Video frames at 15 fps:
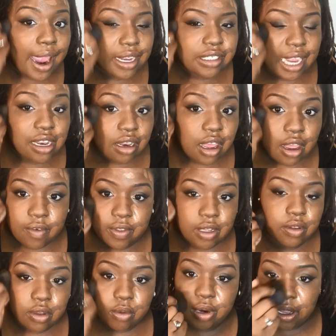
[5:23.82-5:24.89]
And I really
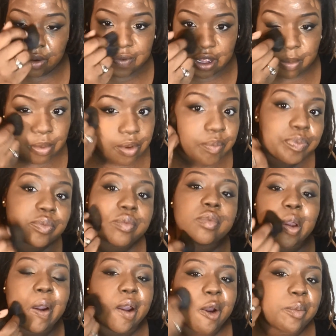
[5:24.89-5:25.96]
make sure I take my
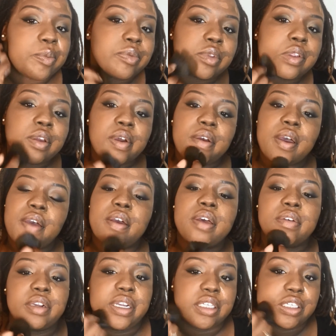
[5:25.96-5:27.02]
time when I'm doing my
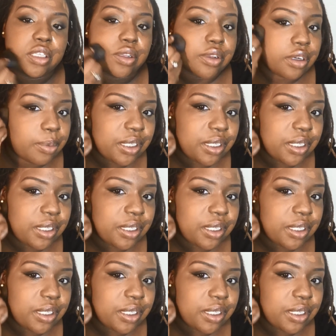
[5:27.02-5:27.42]
foundation,